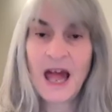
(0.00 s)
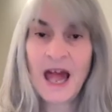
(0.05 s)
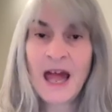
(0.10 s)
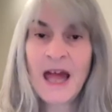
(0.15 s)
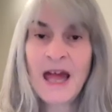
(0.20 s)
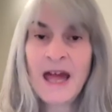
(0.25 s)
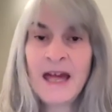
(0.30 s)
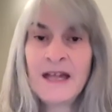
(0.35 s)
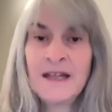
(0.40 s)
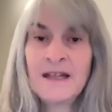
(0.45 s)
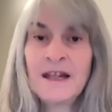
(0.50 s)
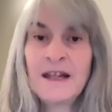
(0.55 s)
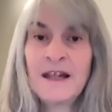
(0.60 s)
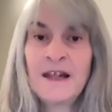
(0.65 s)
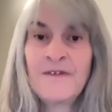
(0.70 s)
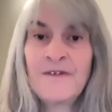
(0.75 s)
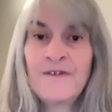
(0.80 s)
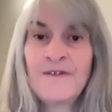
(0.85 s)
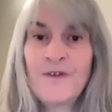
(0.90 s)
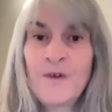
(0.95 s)
and
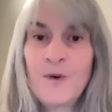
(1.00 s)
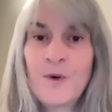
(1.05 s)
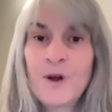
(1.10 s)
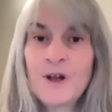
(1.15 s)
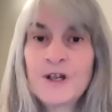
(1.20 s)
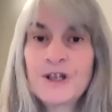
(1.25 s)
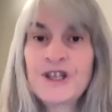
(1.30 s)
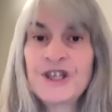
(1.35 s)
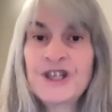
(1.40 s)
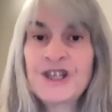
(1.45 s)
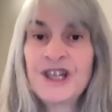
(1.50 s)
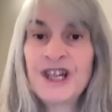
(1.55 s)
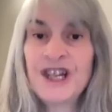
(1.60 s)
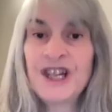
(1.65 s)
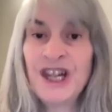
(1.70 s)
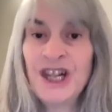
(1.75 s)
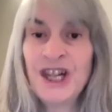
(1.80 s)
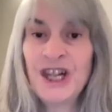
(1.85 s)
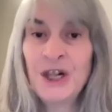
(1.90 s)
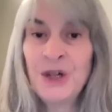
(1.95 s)
it forced
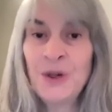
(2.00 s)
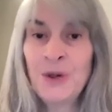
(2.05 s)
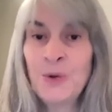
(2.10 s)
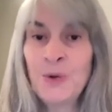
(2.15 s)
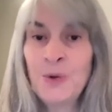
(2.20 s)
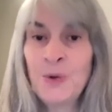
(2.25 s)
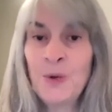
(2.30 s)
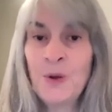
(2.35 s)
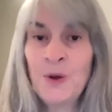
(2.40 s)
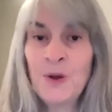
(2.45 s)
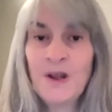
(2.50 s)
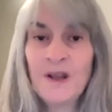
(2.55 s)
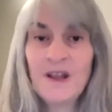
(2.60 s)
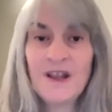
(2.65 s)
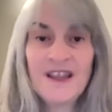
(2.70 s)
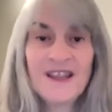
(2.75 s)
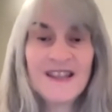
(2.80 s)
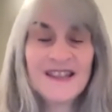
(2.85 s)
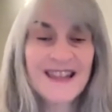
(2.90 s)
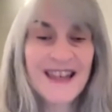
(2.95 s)
you
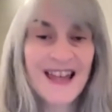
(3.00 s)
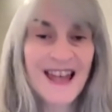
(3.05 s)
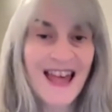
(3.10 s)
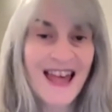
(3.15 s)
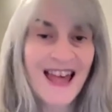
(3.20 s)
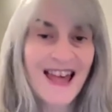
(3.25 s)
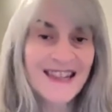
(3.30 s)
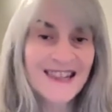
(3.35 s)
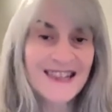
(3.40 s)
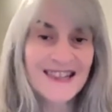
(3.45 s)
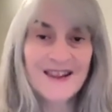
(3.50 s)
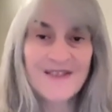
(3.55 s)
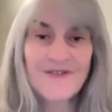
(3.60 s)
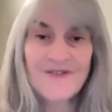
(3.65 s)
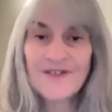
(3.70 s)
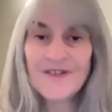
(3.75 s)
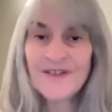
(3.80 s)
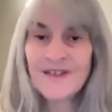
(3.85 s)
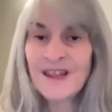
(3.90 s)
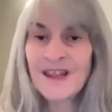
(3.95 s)
to act
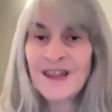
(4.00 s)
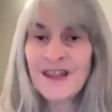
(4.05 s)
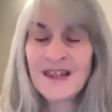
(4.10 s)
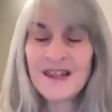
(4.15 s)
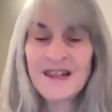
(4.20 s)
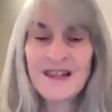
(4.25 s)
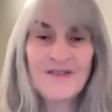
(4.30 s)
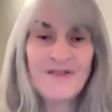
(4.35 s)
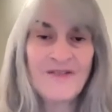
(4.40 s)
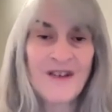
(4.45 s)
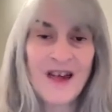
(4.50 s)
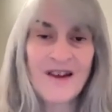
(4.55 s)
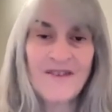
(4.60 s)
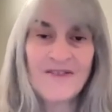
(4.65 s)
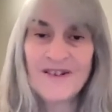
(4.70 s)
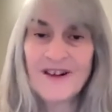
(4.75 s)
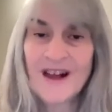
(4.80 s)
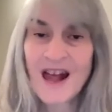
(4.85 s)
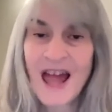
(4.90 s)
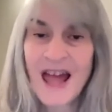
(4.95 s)
differently than you've
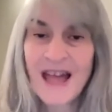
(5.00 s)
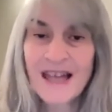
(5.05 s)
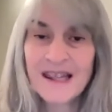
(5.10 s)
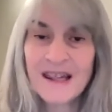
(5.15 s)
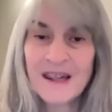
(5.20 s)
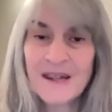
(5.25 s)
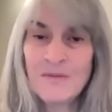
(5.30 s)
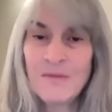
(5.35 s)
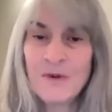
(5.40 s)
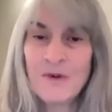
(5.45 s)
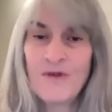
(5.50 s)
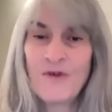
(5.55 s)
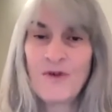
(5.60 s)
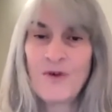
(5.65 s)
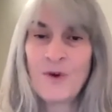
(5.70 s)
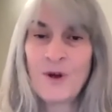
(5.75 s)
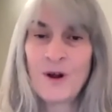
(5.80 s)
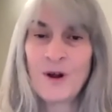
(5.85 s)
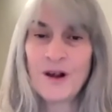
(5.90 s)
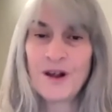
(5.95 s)
ever acted
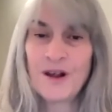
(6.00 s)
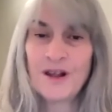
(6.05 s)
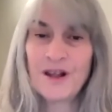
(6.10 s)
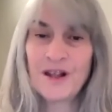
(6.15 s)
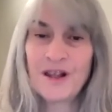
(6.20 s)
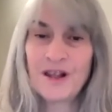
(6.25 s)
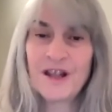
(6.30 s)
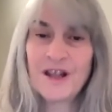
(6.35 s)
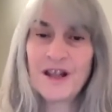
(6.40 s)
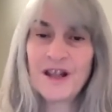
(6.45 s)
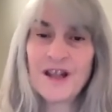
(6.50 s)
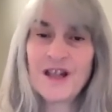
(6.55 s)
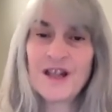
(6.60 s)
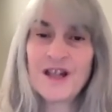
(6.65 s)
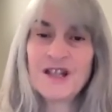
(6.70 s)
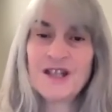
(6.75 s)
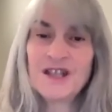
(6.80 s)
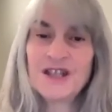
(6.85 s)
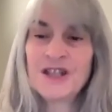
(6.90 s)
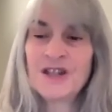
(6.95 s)
before
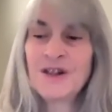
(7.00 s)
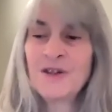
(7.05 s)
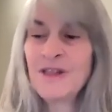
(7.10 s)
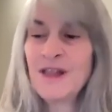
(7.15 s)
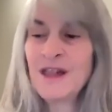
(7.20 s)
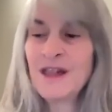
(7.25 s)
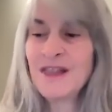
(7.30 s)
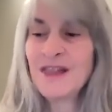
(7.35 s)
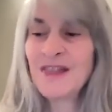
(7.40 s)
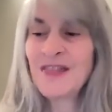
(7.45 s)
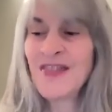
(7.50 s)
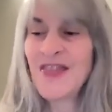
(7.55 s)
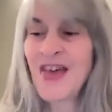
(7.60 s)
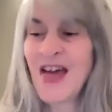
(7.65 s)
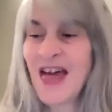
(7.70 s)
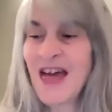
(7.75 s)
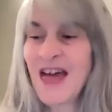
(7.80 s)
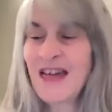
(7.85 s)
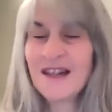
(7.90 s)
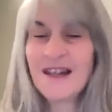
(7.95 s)
so that
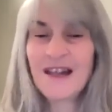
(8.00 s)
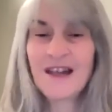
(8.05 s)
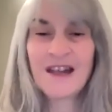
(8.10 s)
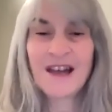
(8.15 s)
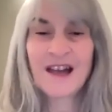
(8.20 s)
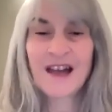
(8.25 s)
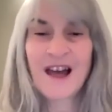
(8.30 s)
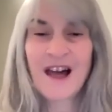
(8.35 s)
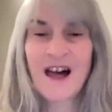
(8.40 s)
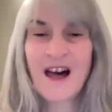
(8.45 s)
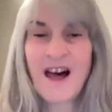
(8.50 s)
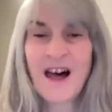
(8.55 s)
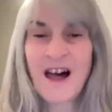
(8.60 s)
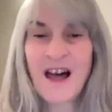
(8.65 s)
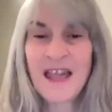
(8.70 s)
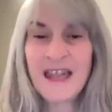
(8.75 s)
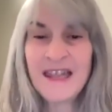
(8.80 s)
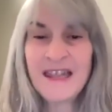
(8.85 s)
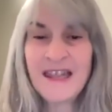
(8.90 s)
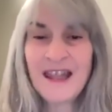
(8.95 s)
that
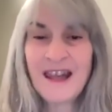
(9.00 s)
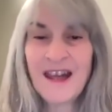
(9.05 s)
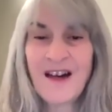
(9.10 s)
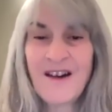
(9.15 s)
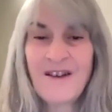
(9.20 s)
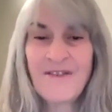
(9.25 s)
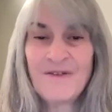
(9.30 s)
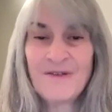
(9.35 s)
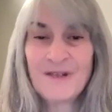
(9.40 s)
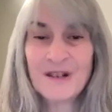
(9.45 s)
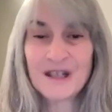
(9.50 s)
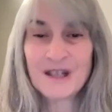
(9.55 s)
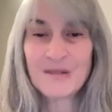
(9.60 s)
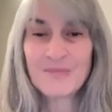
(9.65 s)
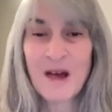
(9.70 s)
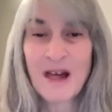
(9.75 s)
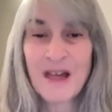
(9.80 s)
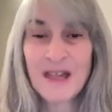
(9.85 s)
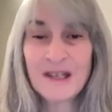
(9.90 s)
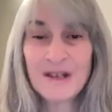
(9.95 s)
kind of
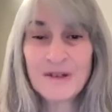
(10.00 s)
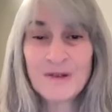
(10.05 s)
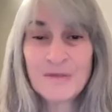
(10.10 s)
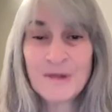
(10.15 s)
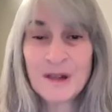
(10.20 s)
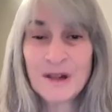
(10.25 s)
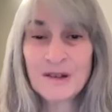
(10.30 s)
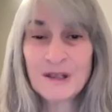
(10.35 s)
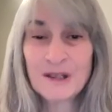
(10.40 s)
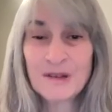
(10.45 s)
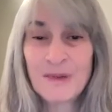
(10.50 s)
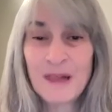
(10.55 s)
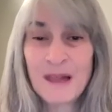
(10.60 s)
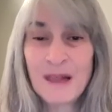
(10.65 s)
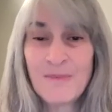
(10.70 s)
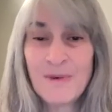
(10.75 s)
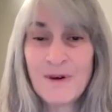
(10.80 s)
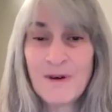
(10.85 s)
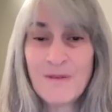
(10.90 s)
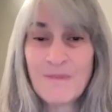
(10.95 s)
response from those
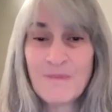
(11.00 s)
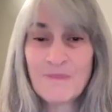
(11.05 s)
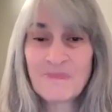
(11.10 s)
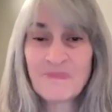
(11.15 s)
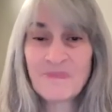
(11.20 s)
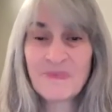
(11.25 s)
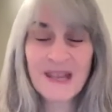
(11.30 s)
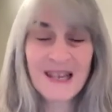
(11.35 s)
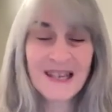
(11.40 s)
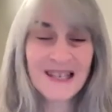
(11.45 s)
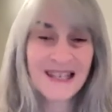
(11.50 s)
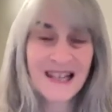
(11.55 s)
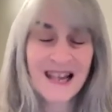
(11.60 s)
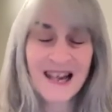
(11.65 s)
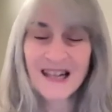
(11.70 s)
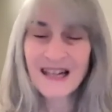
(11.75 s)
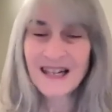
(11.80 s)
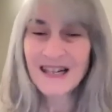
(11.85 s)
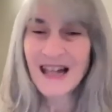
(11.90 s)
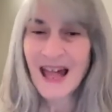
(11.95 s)
people, it's
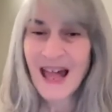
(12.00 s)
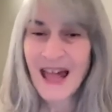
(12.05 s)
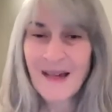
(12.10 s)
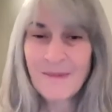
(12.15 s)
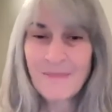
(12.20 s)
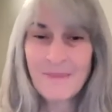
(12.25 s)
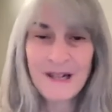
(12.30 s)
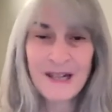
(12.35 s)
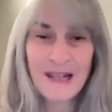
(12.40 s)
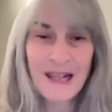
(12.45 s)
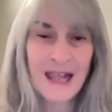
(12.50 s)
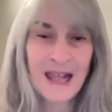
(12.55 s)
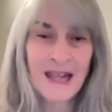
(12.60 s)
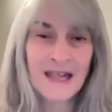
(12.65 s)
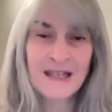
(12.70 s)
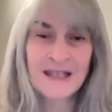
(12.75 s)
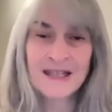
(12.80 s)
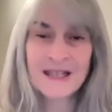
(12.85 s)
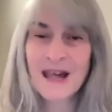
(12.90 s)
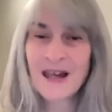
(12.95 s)
not going to happen
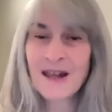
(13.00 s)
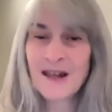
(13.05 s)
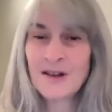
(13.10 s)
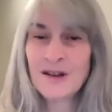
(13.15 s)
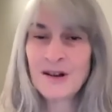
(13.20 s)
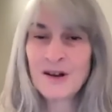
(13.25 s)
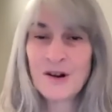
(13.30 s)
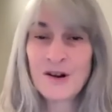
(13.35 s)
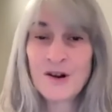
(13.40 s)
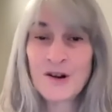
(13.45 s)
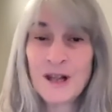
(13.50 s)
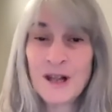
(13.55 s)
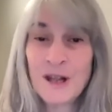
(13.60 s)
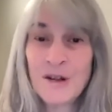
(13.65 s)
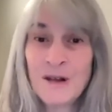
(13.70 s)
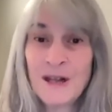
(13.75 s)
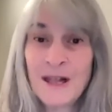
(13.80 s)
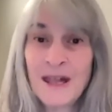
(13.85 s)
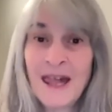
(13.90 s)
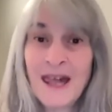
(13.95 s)
again. It's not going to hurt
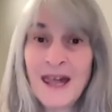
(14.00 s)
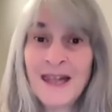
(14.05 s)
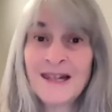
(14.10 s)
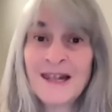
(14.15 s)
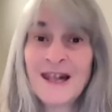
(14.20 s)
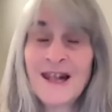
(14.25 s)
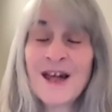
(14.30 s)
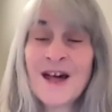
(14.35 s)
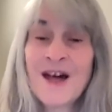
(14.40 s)
you again